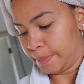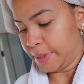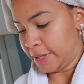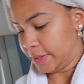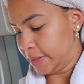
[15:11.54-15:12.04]

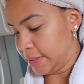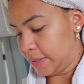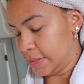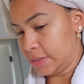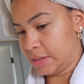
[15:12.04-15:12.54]
But
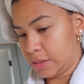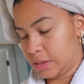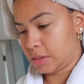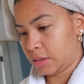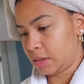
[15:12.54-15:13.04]
it
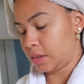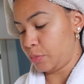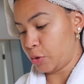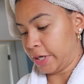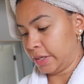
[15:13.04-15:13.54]
is
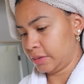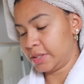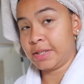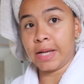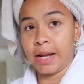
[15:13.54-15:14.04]
the morning,
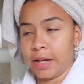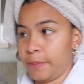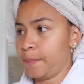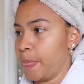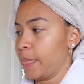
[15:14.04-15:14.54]
it's 10
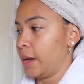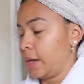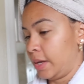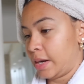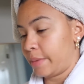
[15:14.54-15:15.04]
a.m.
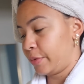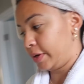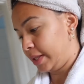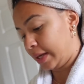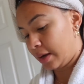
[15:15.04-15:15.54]
I'm
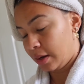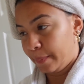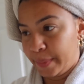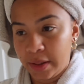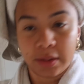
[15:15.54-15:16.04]
already like
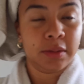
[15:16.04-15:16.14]
up